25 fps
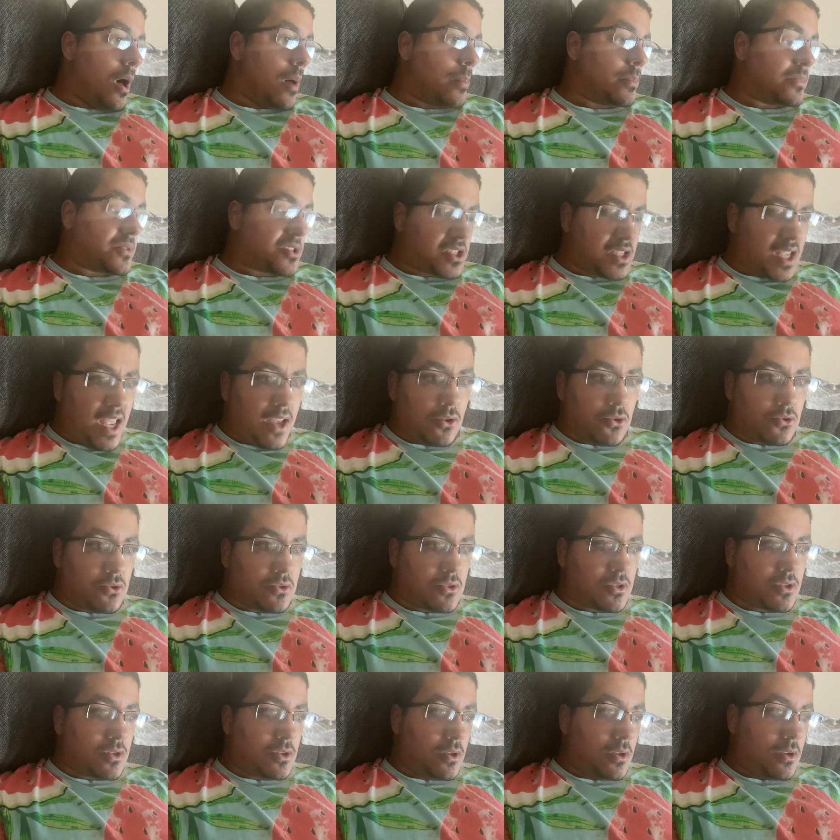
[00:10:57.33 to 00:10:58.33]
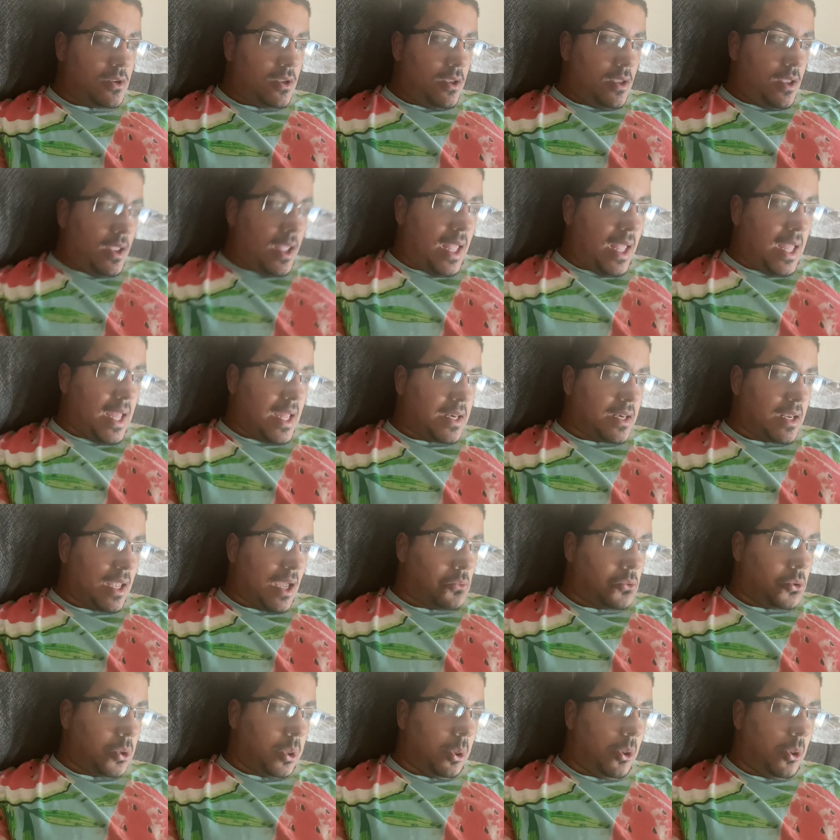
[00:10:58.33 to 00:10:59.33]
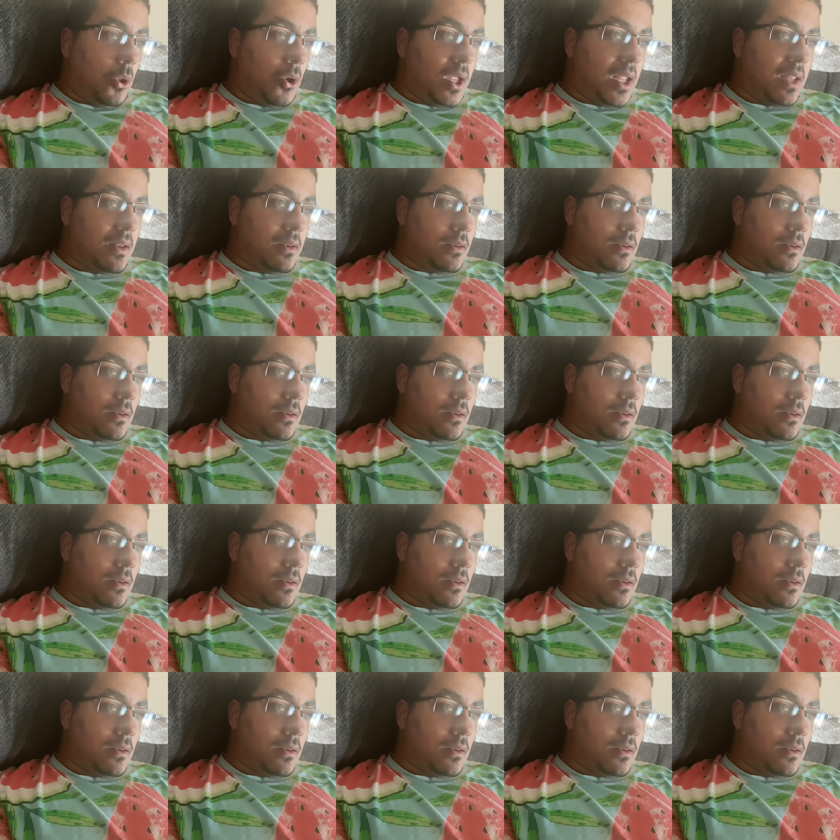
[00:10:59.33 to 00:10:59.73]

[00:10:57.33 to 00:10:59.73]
scales? And I would look at